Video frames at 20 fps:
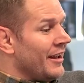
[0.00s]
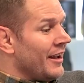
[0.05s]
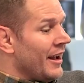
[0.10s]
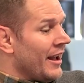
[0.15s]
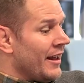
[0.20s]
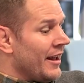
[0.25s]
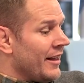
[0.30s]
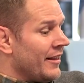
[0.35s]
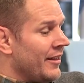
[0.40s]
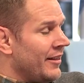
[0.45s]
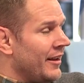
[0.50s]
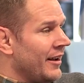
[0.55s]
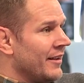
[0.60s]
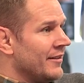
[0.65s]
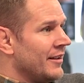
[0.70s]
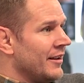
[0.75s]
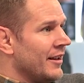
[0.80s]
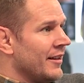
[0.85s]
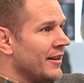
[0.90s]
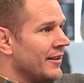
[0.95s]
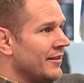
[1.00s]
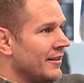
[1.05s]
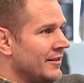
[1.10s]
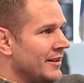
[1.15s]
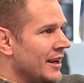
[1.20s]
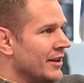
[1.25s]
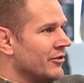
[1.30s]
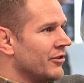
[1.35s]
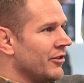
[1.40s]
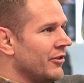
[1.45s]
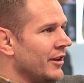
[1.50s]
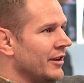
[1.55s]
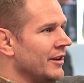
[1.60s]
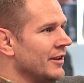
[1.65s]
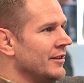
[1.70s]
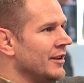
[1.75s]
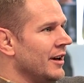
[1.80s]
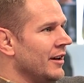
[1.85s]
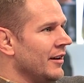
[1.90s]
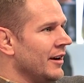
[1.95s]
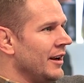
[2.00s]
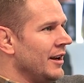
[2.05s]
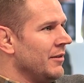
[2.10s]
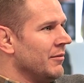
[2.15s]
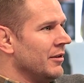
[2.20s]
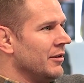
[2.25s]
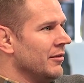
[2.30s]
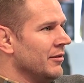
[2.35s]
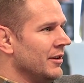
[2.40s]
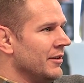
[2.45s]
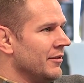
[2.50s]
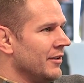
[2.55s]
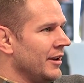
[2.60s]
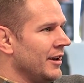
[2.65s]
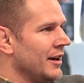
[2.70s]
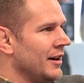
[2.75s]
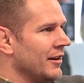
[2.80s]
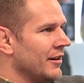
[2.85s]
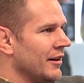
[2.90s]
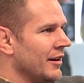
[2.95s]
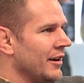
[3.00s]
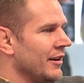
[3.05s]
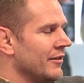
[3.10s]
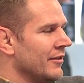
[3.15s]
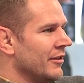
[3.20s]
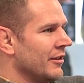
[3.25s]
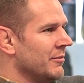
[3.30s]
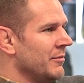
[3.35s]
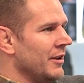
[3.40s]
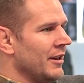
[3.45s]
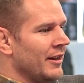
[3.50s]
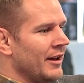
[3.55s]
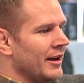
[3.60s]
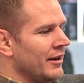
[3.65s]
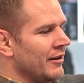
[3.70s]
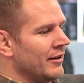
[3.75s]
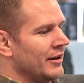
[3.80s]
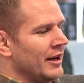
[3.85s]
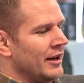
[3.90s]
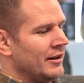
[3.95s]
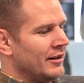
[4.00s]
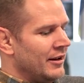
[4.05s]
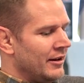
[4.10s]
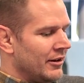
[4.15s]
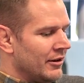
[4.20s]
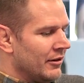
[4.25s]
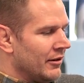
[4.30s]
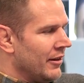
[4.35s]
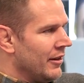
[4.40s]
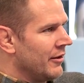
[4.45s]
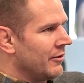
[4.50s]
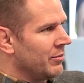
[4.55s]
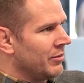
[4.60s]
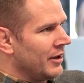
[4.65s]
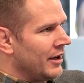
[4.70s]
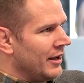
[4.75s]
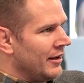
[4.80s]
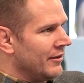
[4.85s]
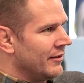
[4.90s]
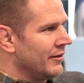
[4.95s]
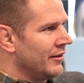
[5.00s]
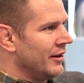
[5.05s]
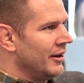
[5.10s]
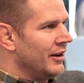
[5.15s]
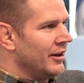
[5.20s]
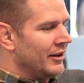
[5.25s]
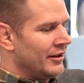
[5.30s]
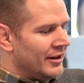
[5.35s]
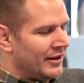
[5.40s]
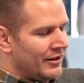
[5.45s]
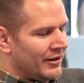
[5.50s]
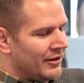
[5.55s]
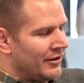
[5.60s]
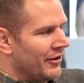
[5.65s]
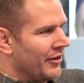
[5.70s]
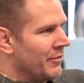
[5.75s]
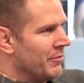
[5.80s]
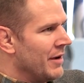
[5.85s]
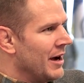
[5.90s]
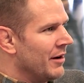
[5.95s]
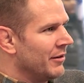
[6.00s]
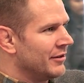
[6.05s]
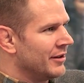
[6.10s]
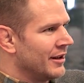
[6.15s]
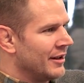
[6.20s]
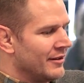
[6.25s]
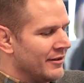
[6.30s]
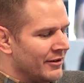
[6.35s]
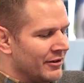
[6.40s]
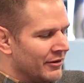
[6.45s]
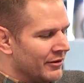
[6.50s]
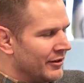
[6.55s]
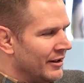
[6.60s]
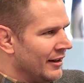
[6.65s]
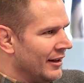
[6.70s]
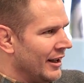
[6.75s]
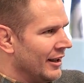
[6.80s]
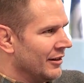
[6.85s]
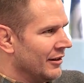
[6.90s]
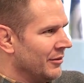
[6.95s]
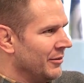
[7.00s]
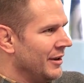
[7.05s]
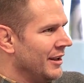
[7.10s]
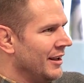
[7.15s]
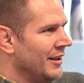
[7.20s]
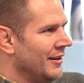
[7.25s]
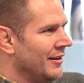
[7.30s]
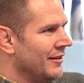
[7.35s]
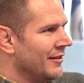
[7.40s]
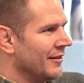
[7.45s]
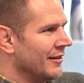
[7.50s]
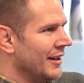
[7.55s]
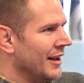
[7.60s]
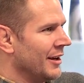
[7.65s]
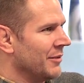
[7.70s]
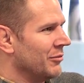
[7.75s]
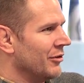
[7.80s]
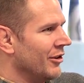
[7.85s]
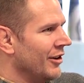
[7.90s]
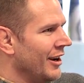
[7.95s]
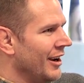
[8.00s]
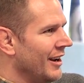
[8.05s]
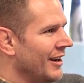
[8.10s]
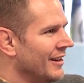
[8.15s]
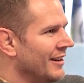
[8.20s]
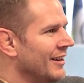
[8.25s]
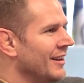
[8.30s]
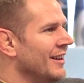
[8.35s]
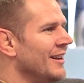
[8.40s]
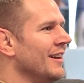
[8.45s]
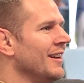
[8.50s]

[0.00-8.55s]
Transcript: And the thing is, that's a dangerous thing to tell anyone who lives in Calgary, because they're going to be like, okay, you need to go to this place, you need to go to the mountains, go see Lake Louise, Lake Moraine.